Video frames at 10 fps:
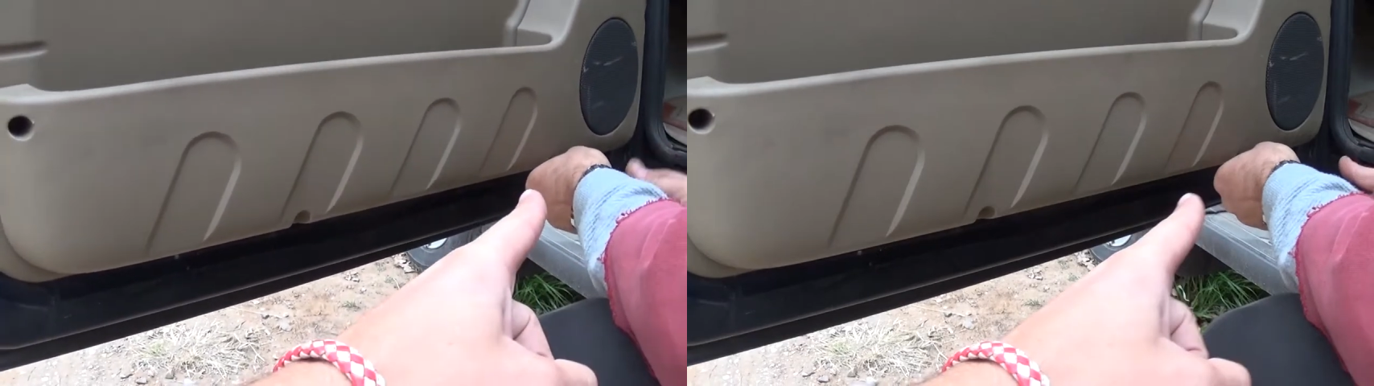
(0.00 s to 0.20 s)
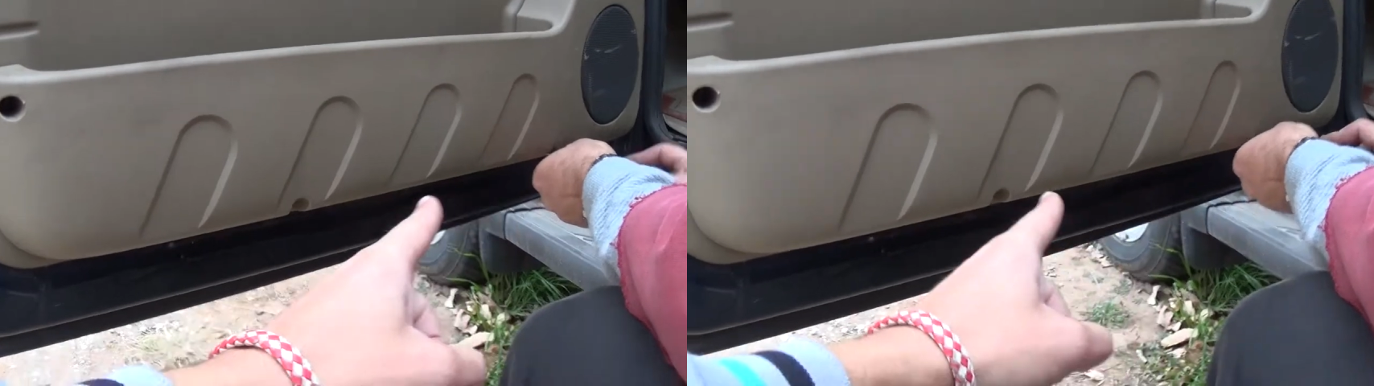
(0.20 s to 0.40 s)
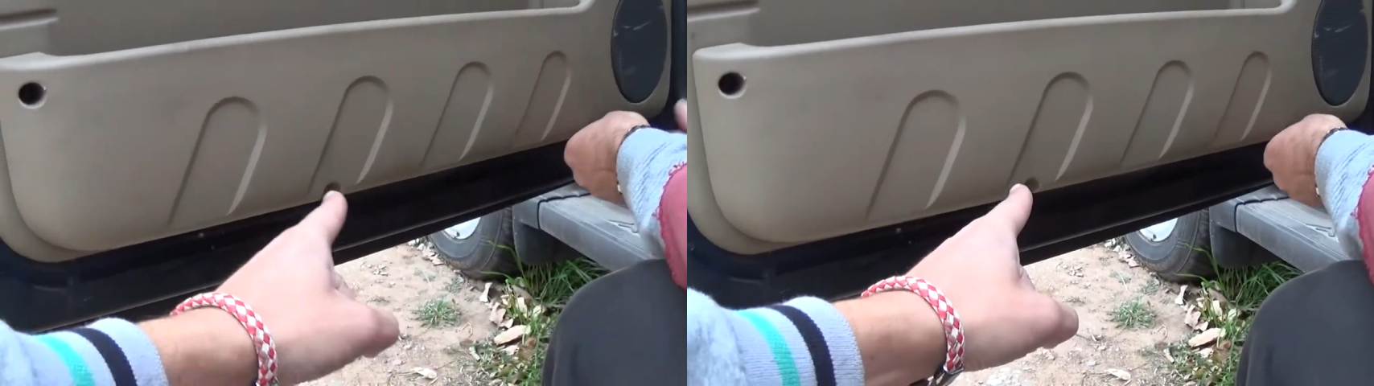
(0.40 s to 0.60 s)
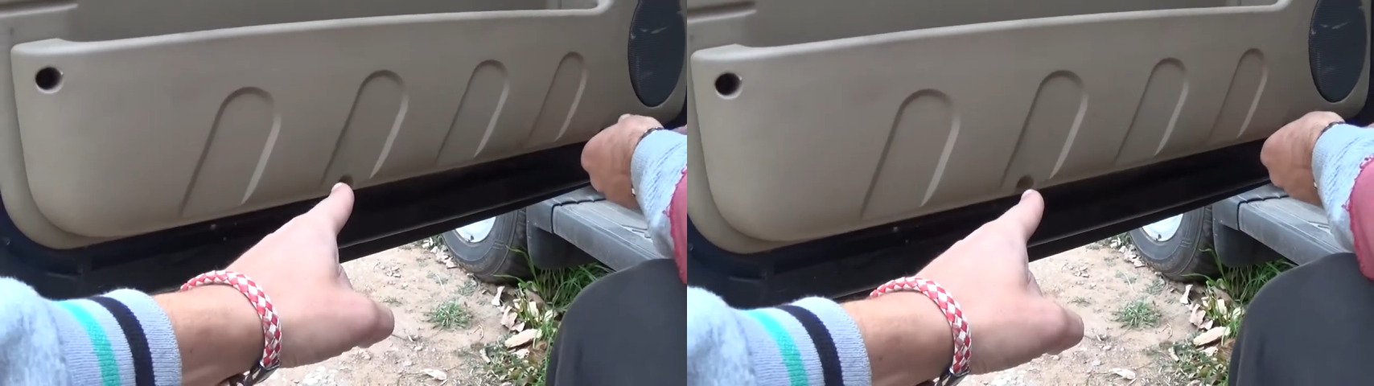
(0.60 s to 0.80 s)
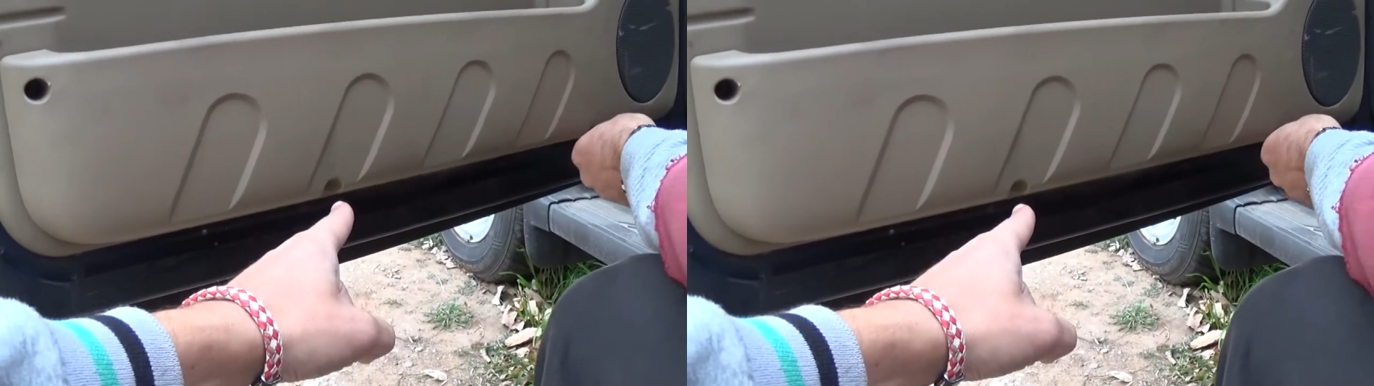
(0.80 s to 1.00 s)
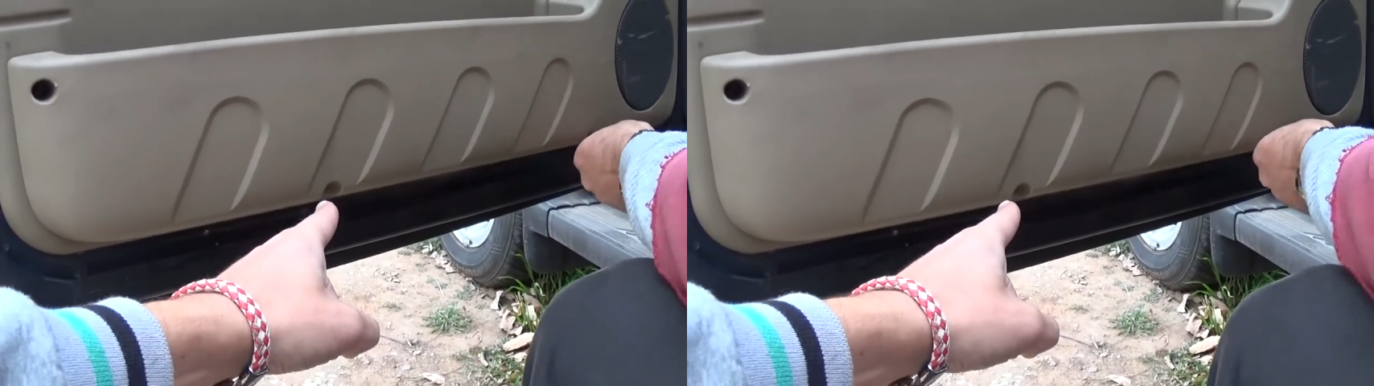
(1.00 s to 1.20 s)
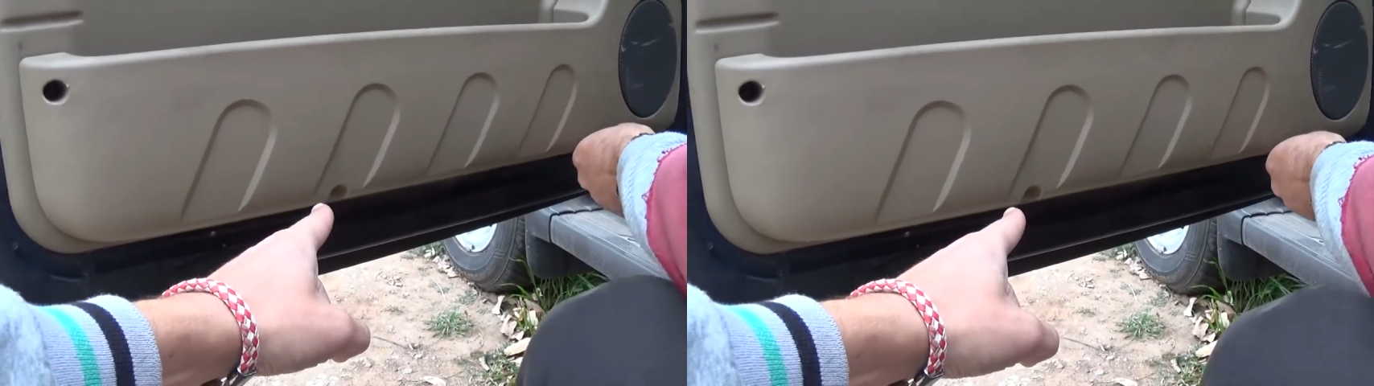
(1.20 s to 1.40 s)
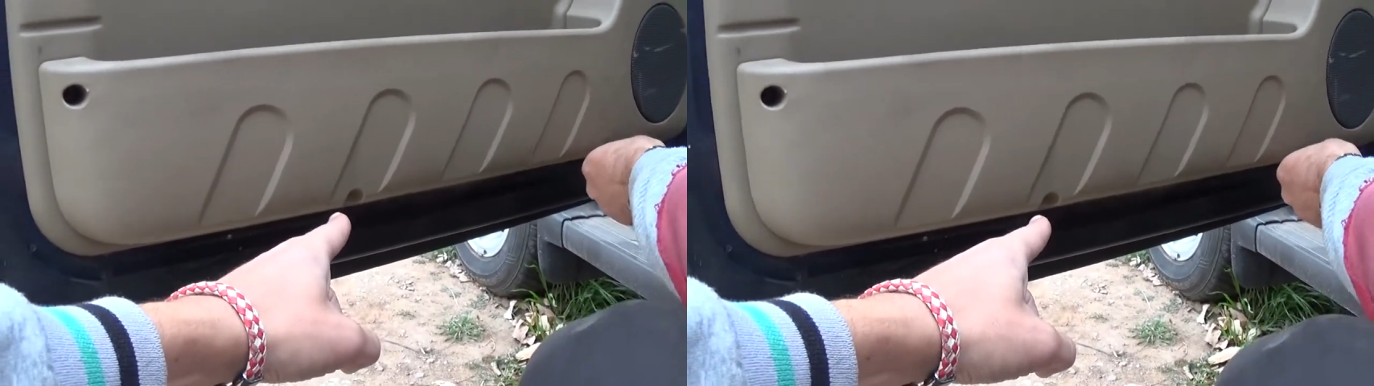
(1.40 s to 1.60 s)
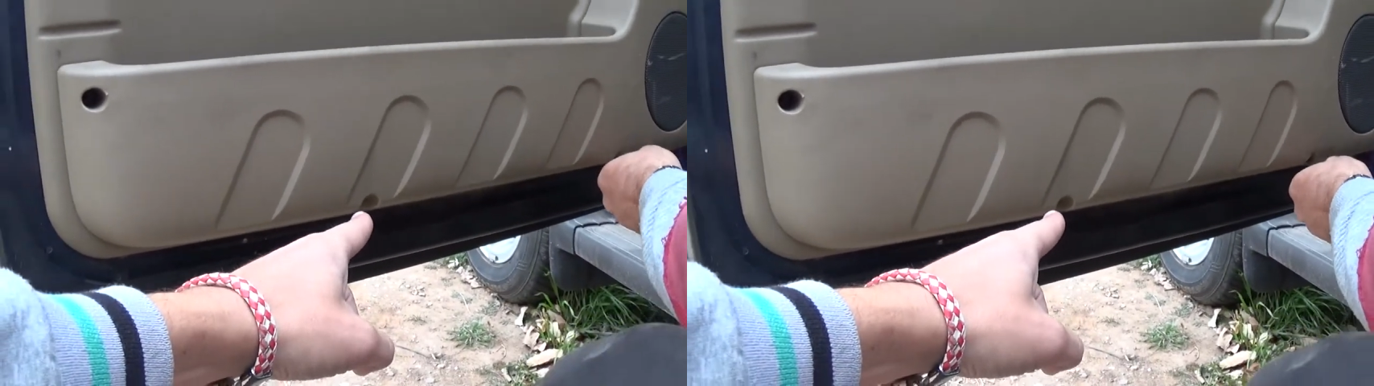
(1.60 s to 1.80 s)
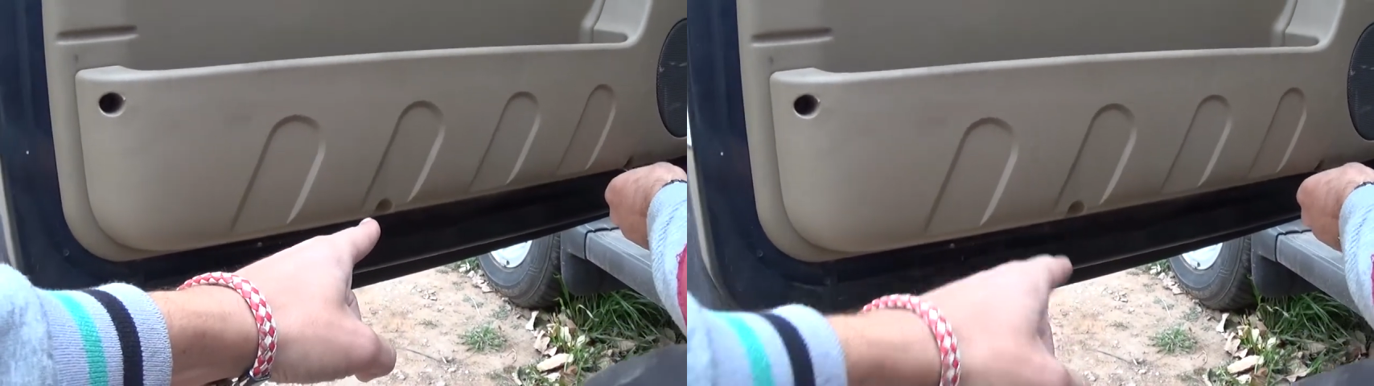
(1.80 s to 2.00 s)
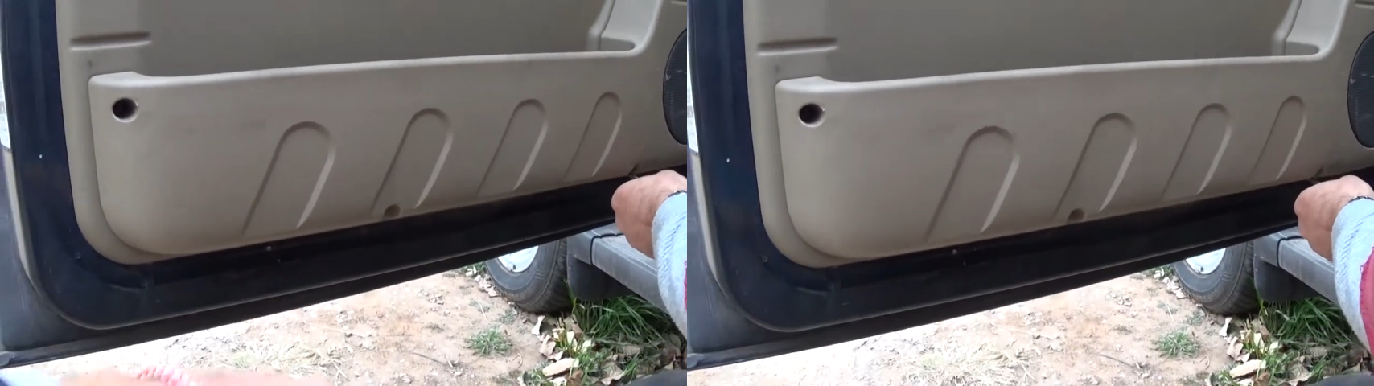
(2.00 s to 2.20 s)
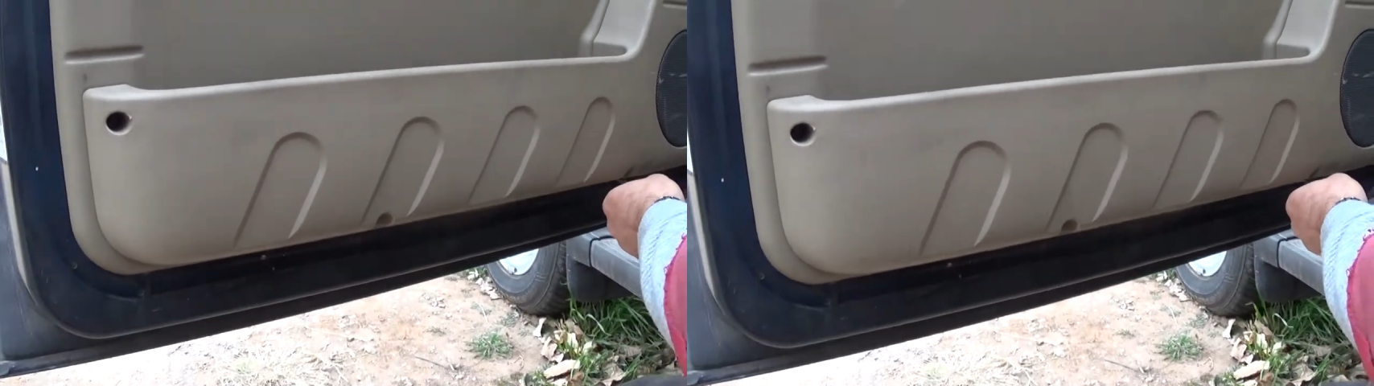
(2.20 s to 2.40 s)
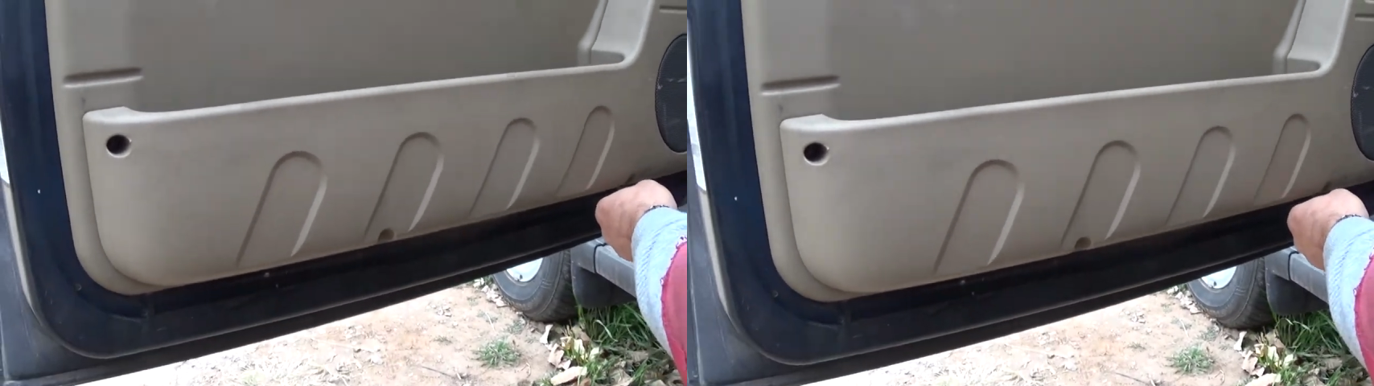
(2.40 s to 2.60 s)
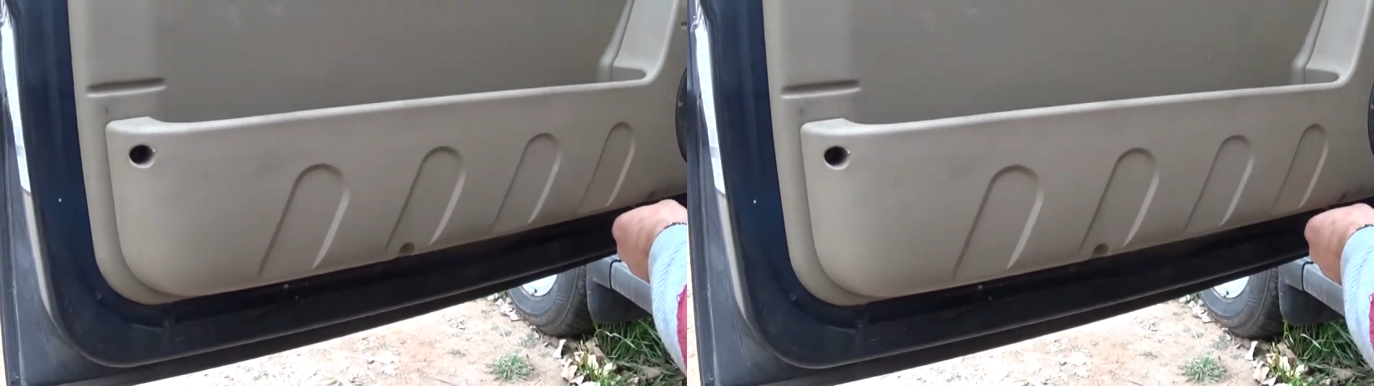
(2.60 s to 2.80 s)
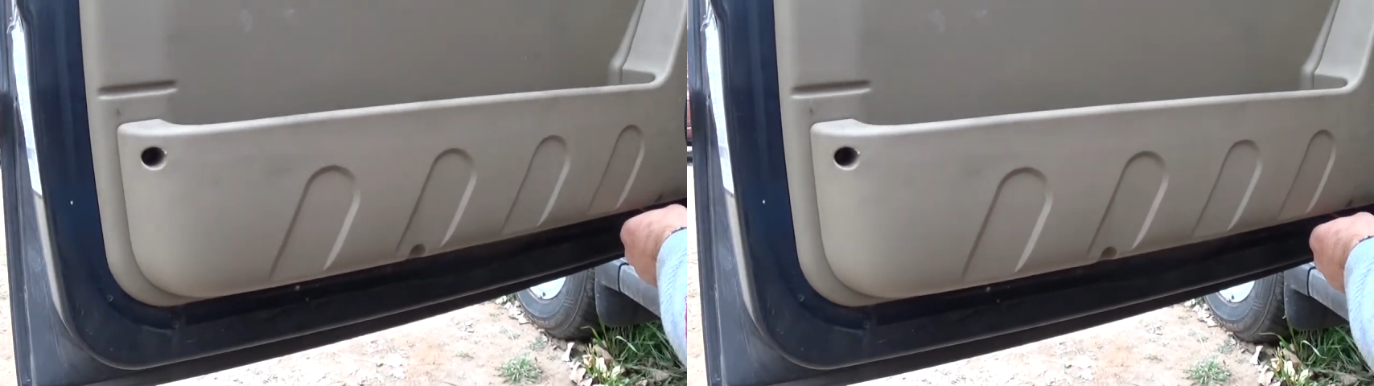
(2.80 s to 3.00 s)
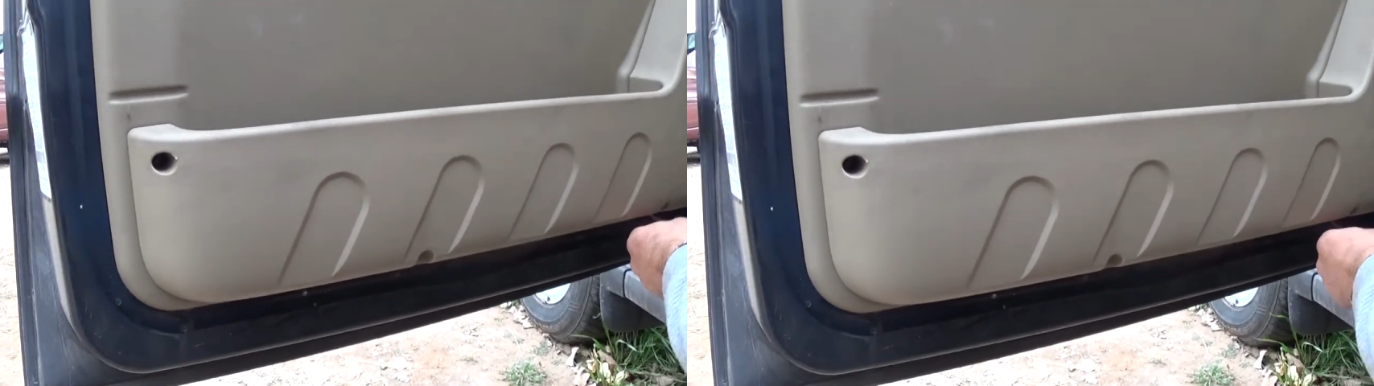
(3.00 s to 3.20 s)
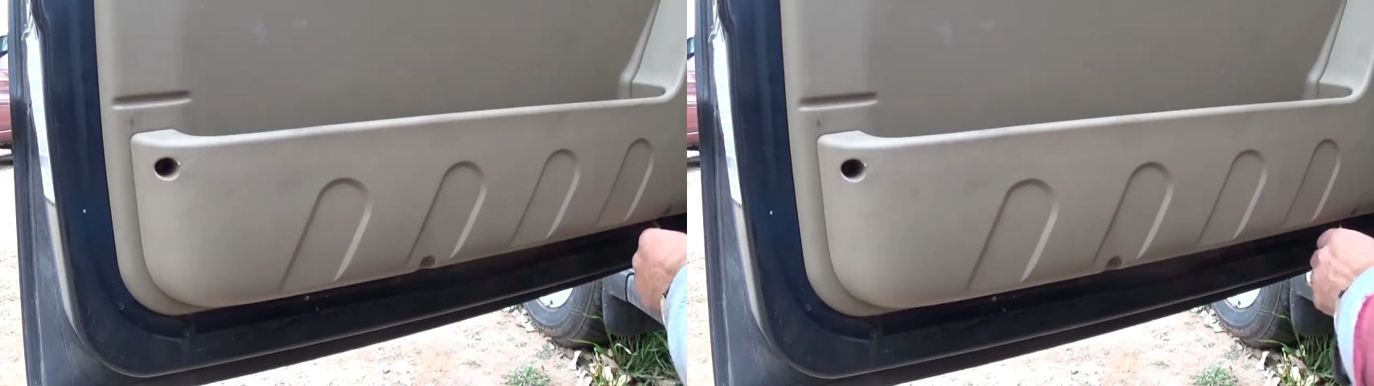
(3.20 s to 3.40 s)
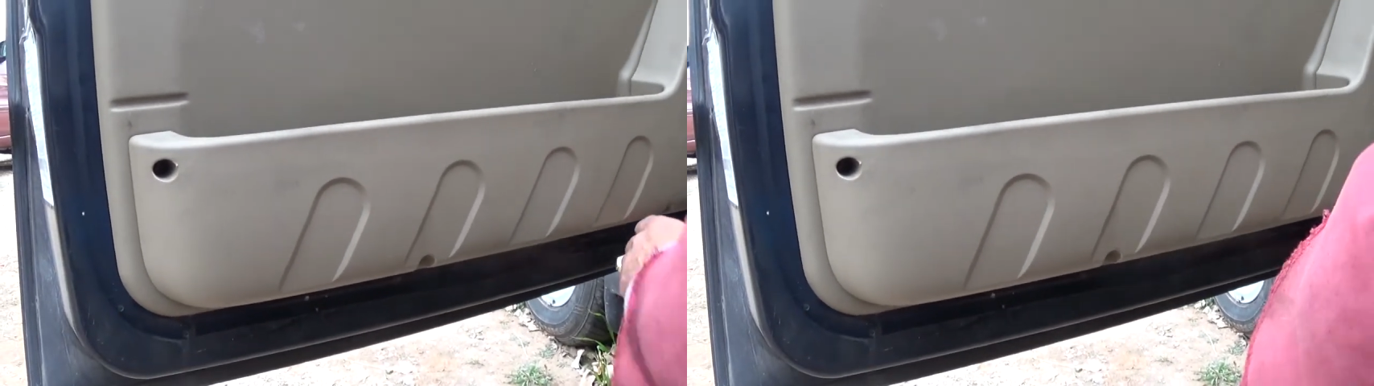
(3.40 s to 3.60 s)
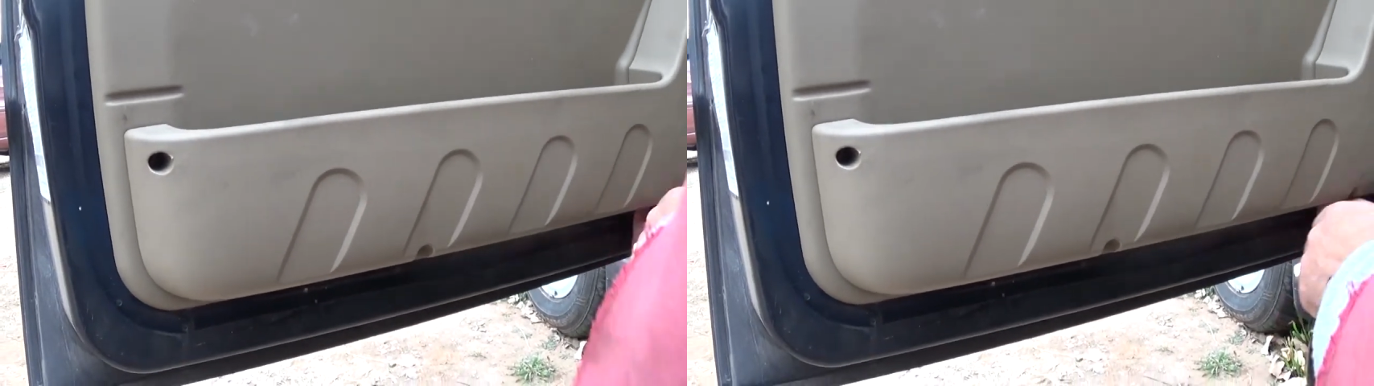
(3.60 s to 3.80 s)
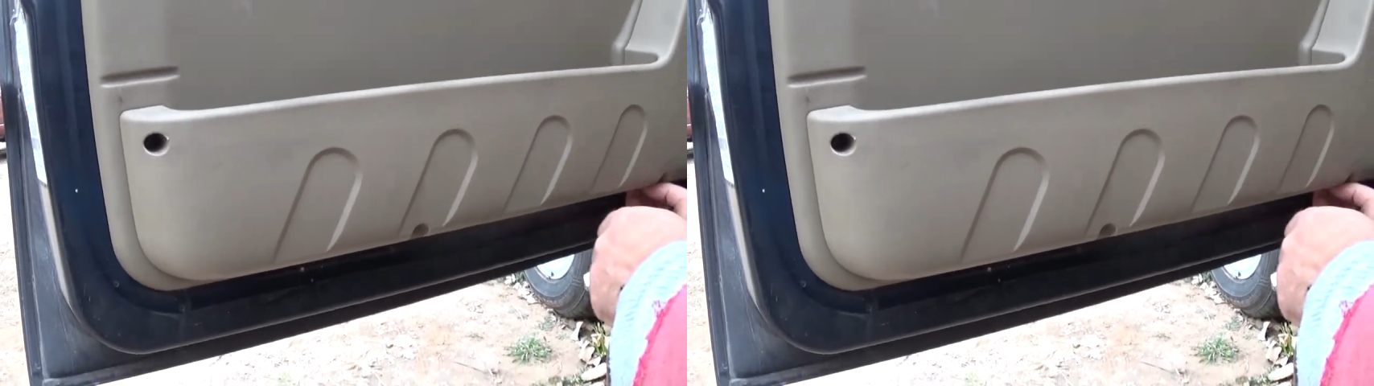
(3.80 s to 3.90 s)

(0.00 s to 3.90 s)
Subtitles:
[unreadable: no face in view]